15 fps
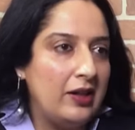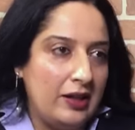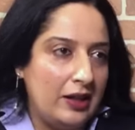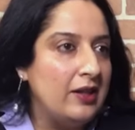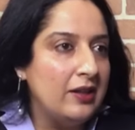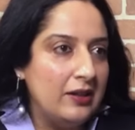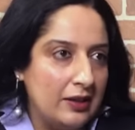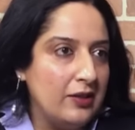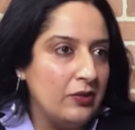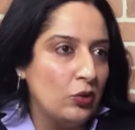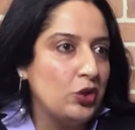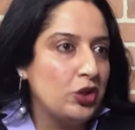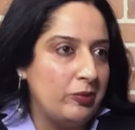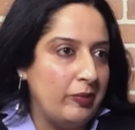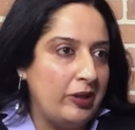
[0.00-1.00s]
in the
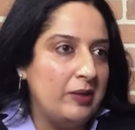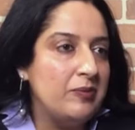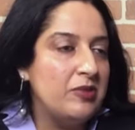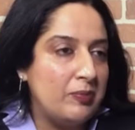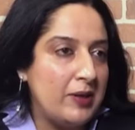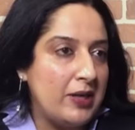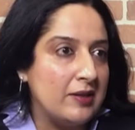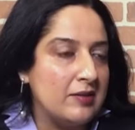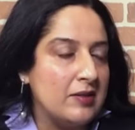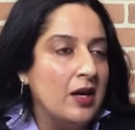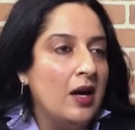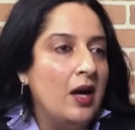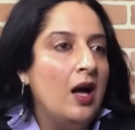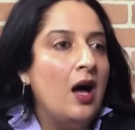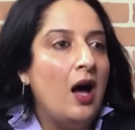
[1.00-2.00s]
social medium space.
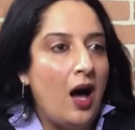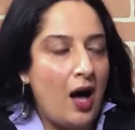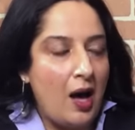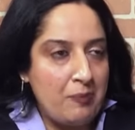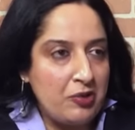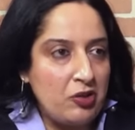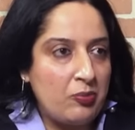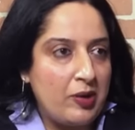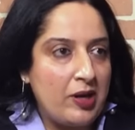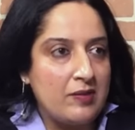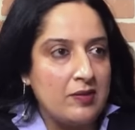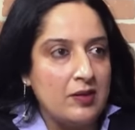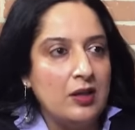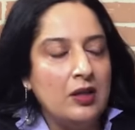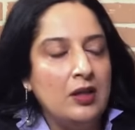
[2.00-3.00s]
AAP is
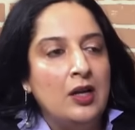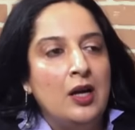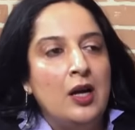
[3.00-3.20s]
present,